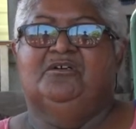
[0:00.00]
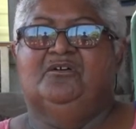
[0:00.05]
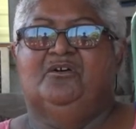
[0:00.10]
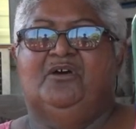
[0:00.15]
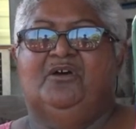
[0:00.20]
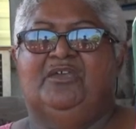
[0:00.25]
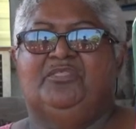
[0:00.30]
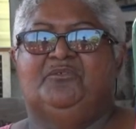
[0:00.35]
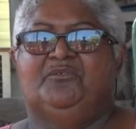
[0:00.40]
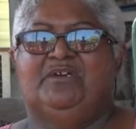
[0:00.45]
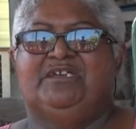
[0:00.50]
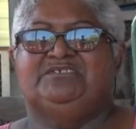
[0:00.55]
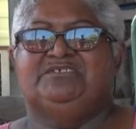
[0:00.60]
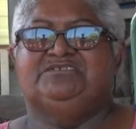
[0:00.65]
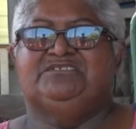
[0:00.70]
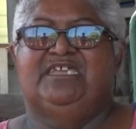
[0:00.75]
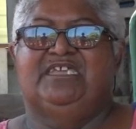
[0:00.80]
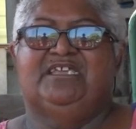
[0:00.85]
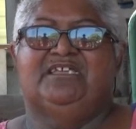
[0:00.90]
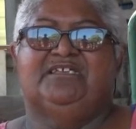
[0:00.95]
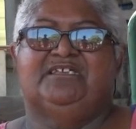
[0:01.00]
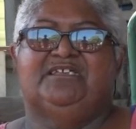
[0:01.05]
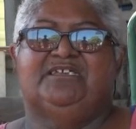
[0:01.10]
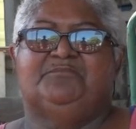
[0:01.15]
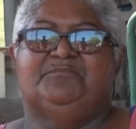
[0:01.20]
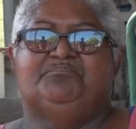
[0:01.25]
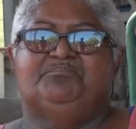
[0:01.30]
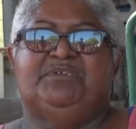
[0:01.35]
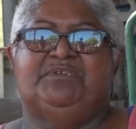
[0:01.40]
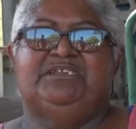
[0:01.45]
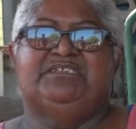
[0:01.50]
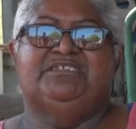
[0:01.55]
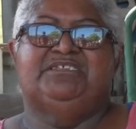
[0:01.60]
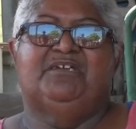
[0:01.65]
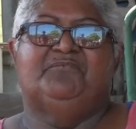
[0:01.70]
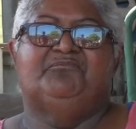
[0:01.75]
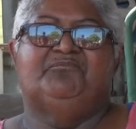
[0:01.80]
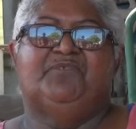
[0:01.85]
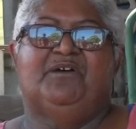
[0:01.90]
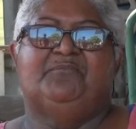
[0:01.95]
or otherwise they get picked
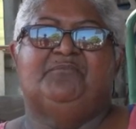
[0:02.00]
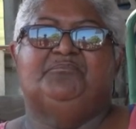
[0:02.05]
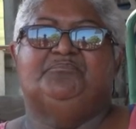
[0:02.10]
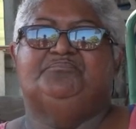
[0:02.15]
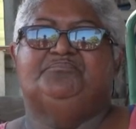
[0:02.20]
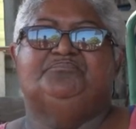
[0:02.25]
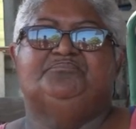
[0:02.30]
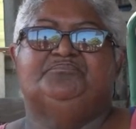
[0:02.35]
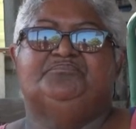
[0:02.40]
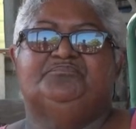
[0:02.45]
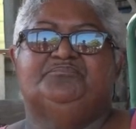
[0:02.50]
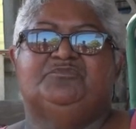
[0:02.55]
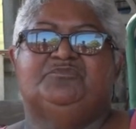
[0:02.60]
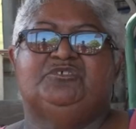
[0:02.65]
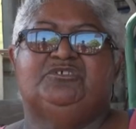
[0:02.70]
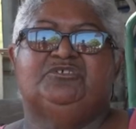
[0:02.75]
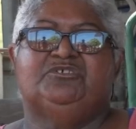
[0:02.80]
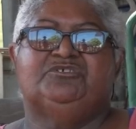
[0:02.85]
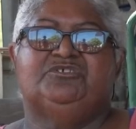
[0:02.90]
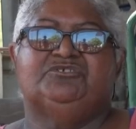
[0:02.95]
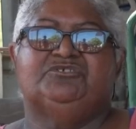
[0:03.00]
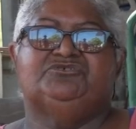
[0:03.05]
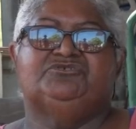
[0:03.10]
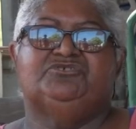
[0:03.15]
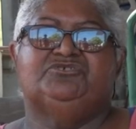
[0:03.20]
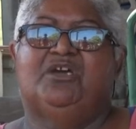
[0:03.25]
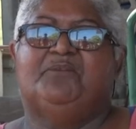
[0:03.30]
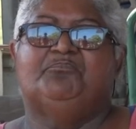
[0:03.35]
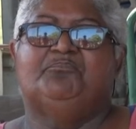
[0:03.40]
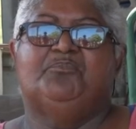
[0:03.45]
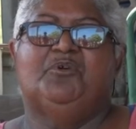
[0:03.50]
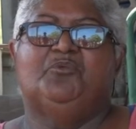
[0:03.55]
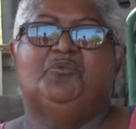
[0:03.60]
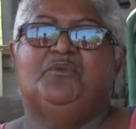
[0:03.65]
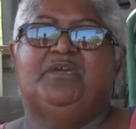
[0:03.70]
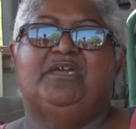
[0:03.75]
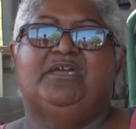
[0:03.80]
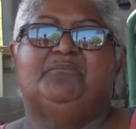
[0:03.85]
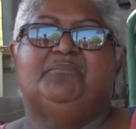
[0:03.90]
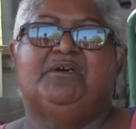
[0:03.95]
up from, you know, the shop or
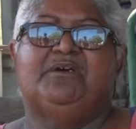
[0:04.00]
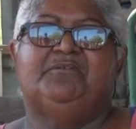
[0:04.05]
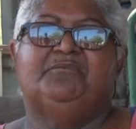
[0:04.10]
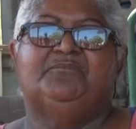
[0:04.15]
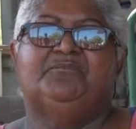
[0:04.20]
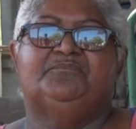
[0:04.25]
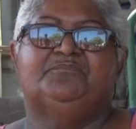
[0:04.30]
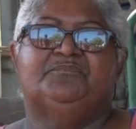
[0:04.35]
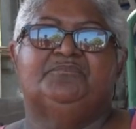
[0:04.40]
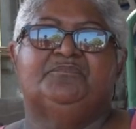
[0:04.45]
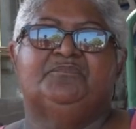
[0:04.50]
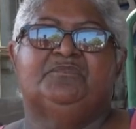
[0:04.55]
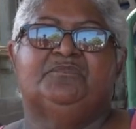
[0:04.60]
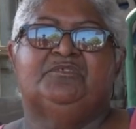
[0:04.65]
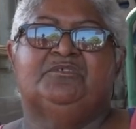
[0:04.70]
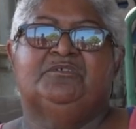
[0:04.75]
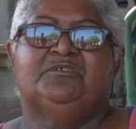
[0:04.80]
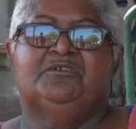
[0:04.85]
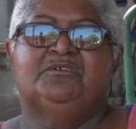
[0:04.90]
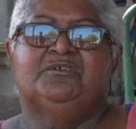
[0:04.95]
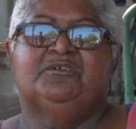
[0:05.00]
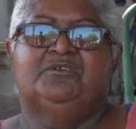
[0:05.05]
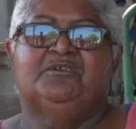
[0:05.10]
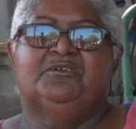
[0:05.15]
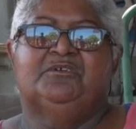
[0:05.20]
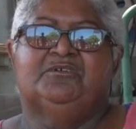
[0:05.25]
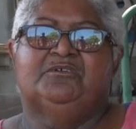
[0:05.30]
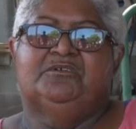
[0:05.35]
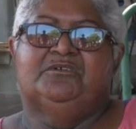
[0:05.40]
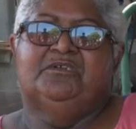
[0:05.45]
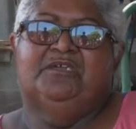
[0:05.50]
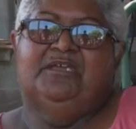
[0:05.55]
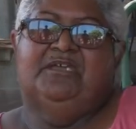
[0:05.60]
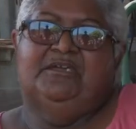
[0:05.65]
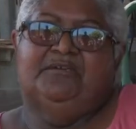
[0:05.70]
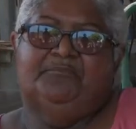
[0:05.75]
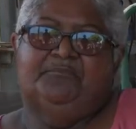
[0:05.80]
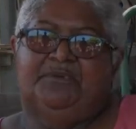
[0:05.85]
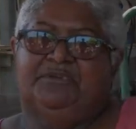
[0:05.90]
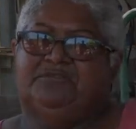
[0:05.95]
wherever.
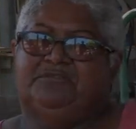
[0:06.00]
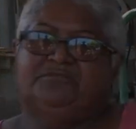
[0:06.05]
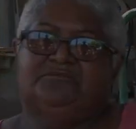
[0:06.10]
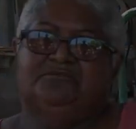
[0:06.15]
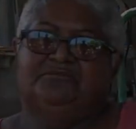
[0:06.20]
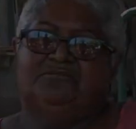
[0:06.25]
Yeah, but